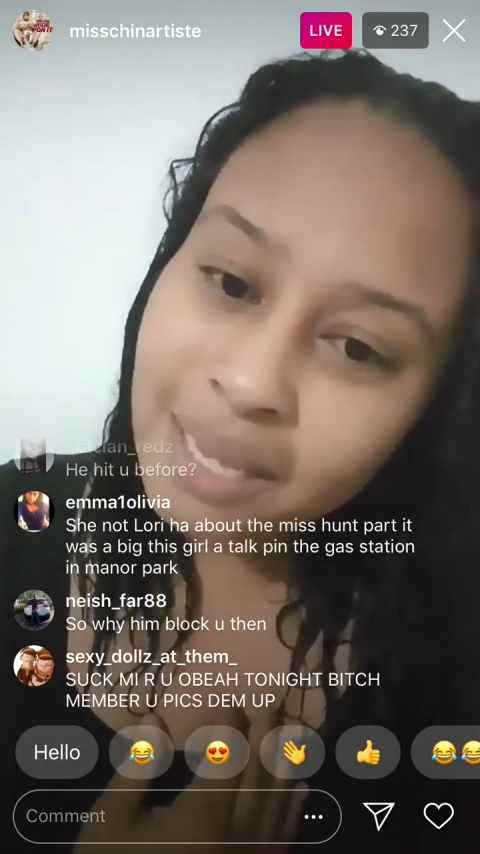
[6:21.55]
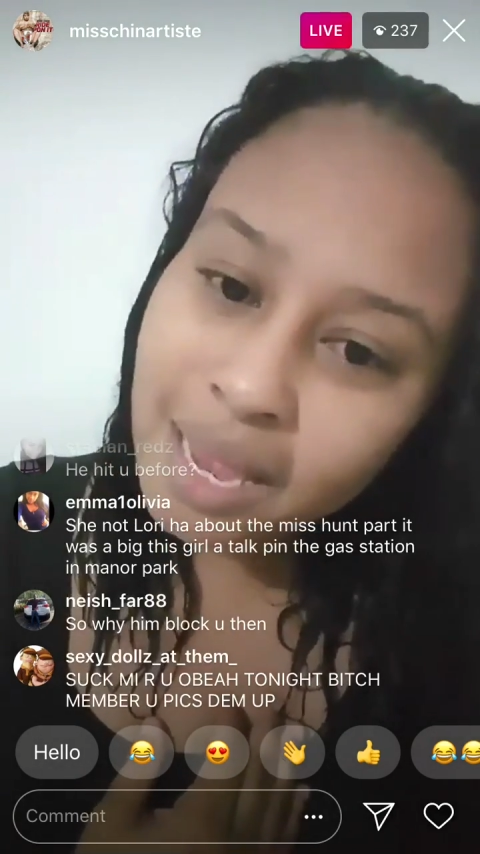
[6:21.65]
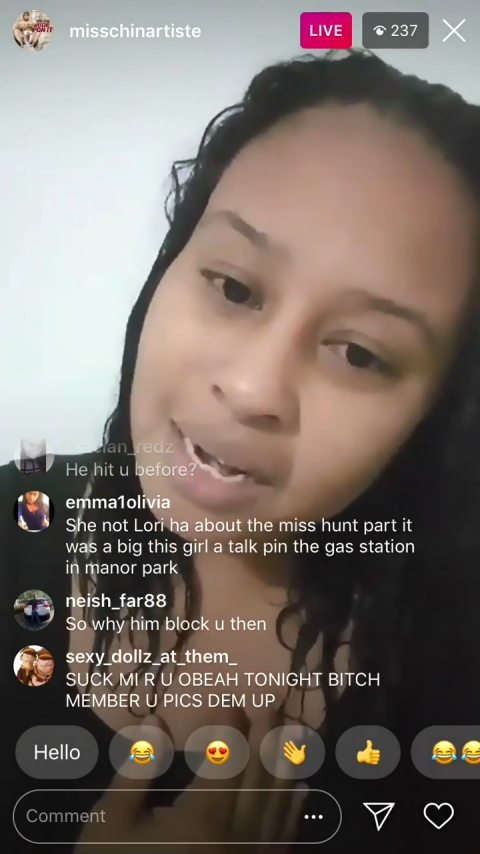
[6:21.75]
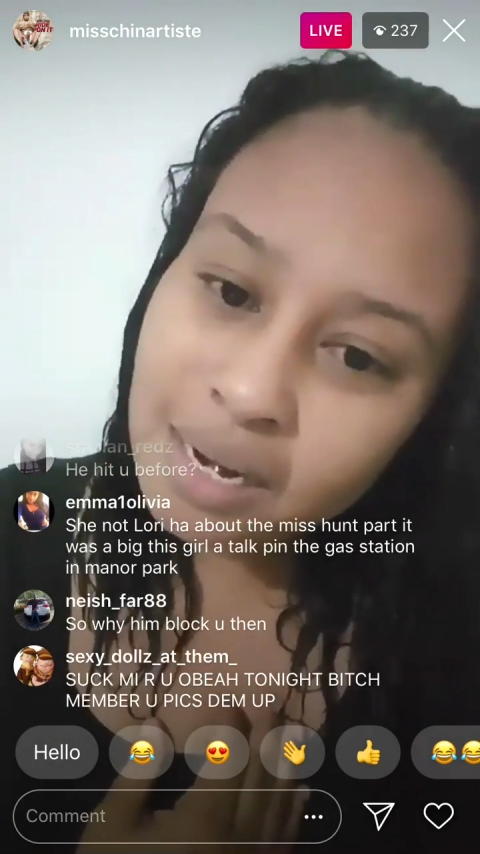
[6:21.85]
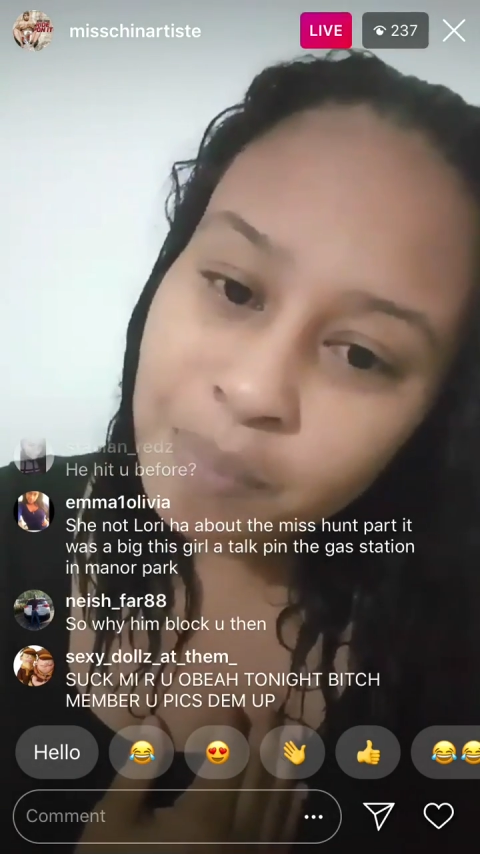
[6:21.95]

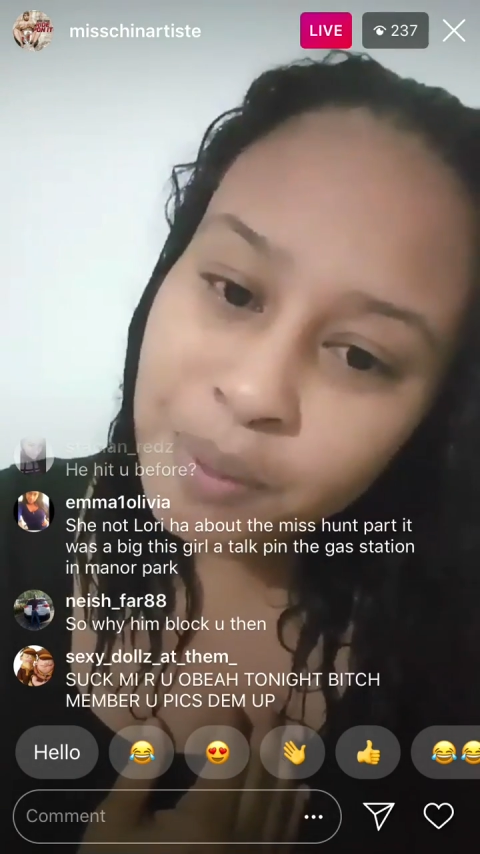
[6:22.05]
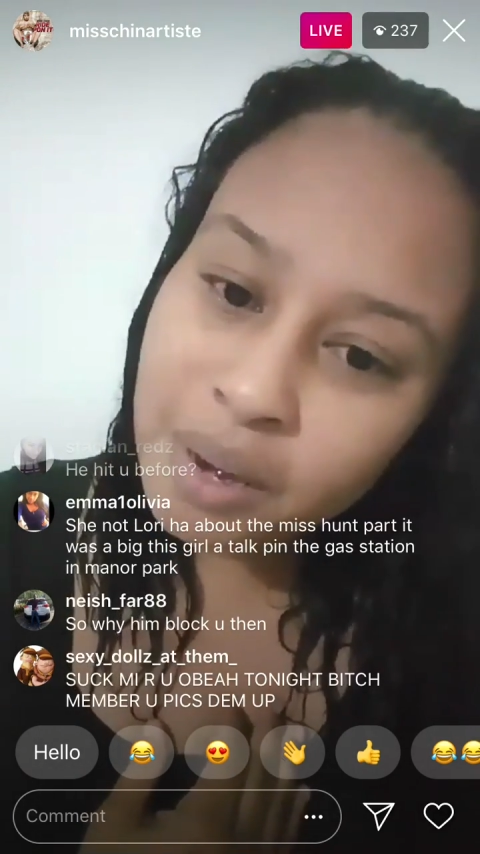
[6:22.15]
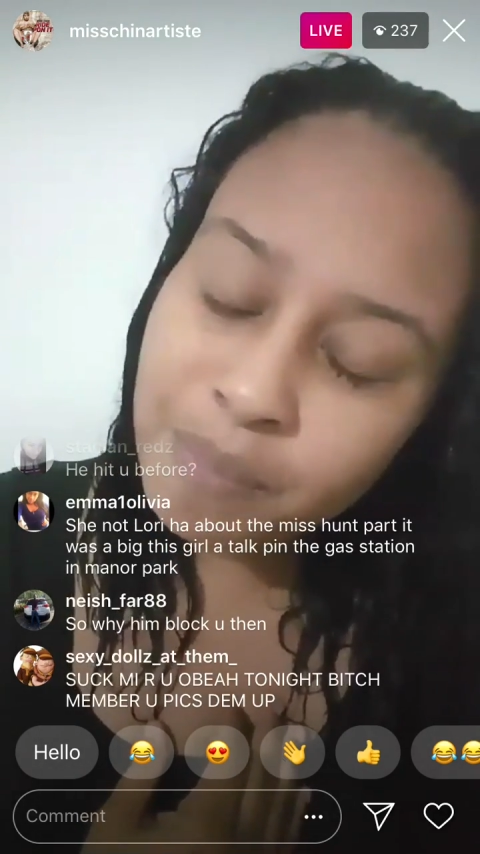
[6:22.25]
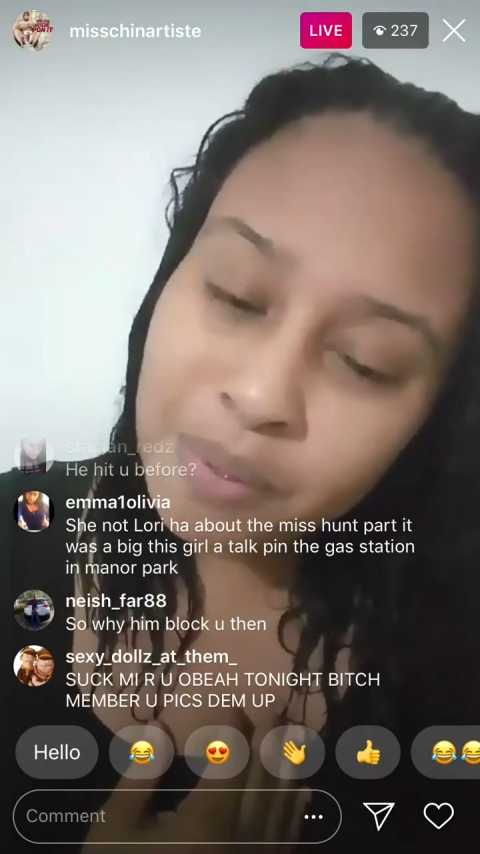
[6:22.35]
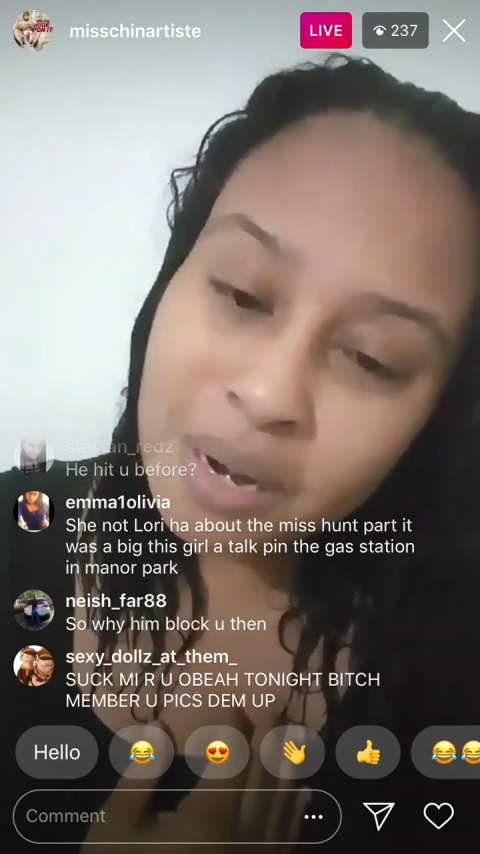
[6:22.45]
tell the
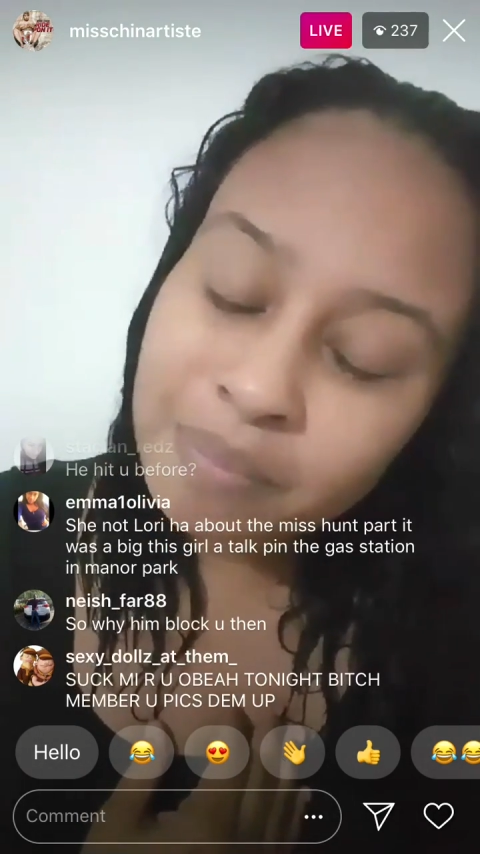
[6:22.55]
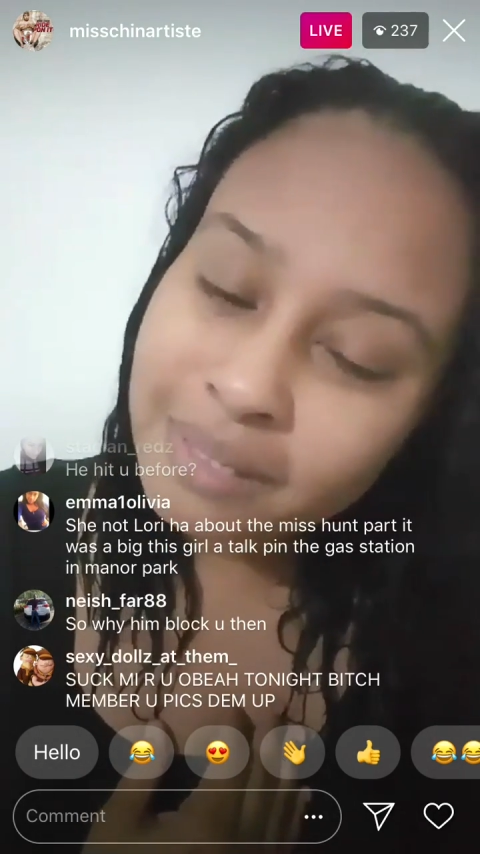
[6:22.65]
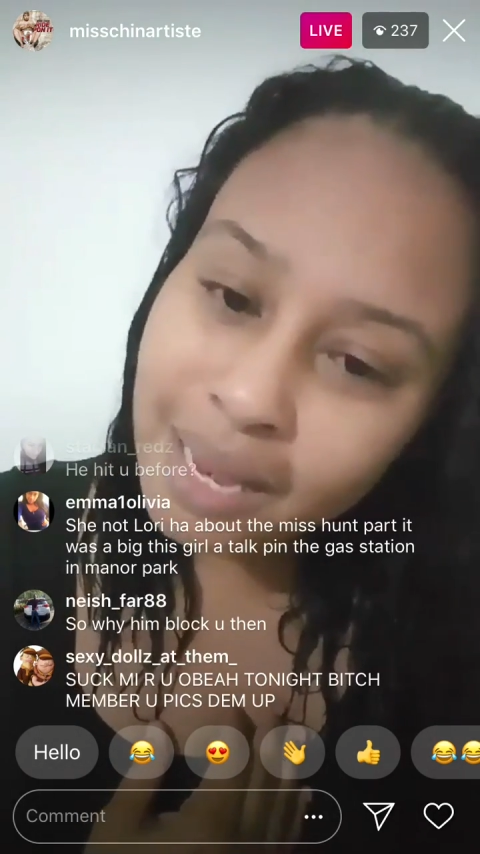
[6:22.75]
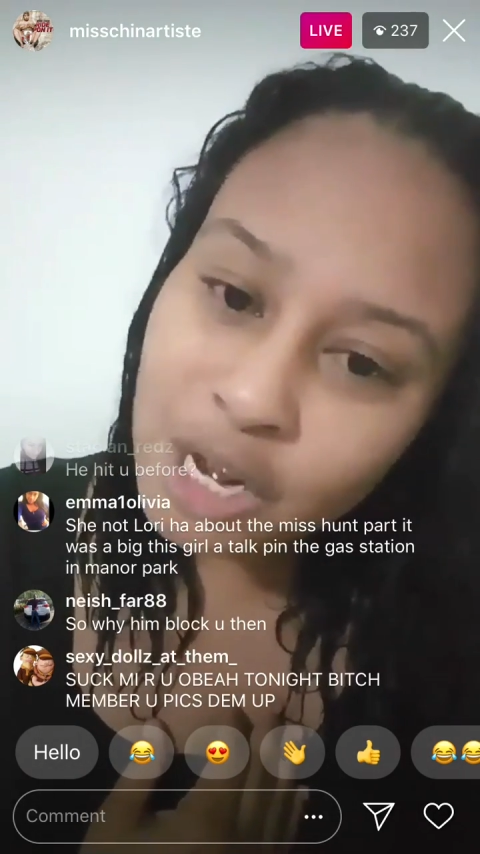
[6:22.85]
pe- him tell